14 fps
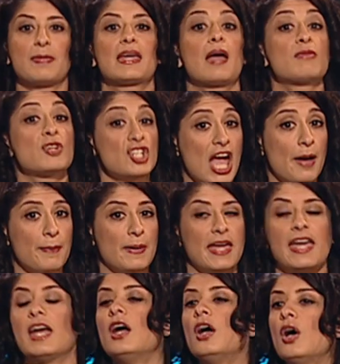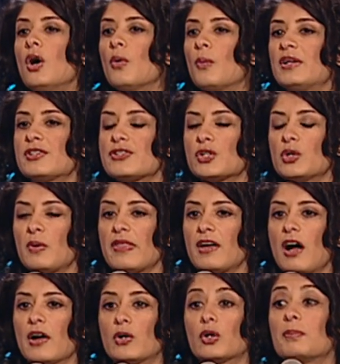became Shappi, went to school with a
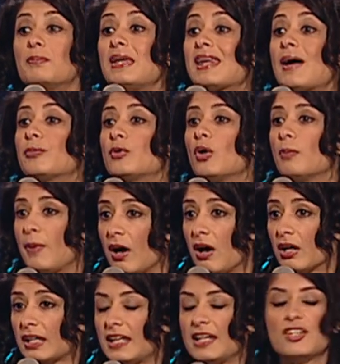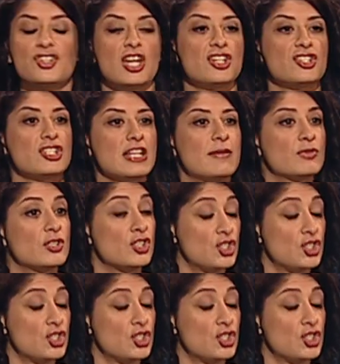guy called Mir Abdul Baghi, changed his name to